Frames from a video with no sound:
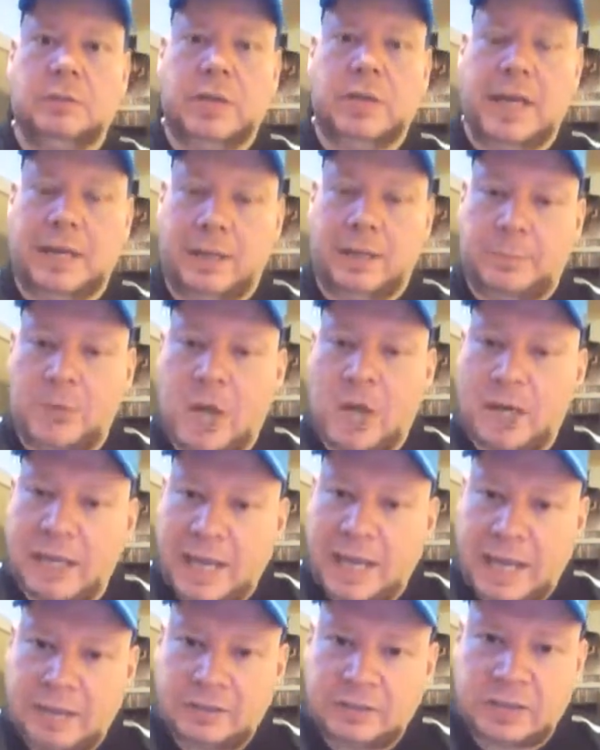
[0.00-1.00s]
And I'm
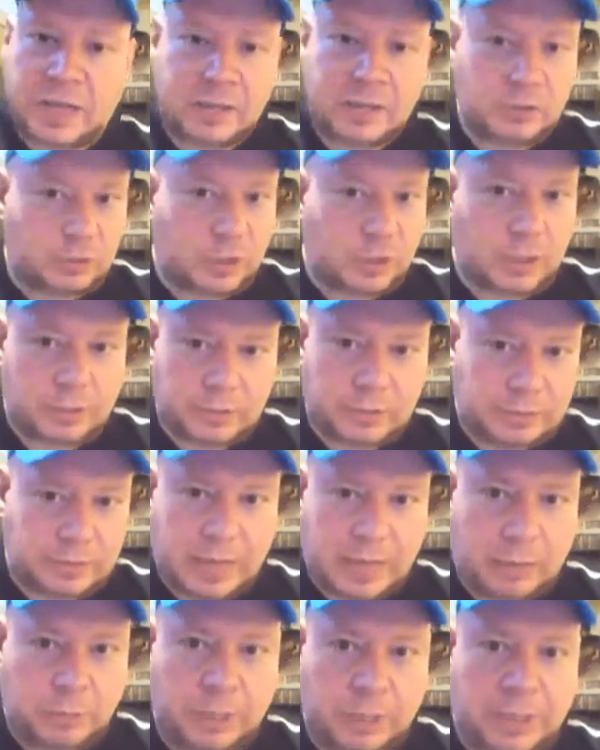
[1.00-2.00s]
not anti-drug
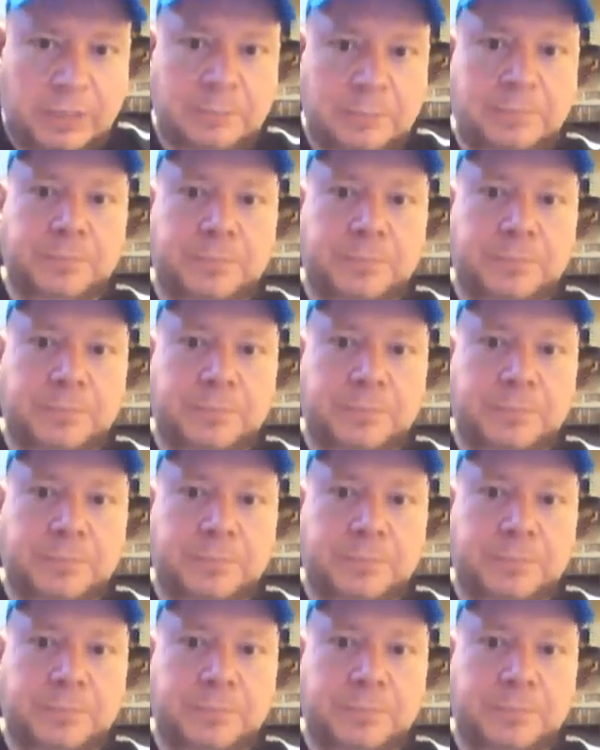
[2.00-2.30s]
that way.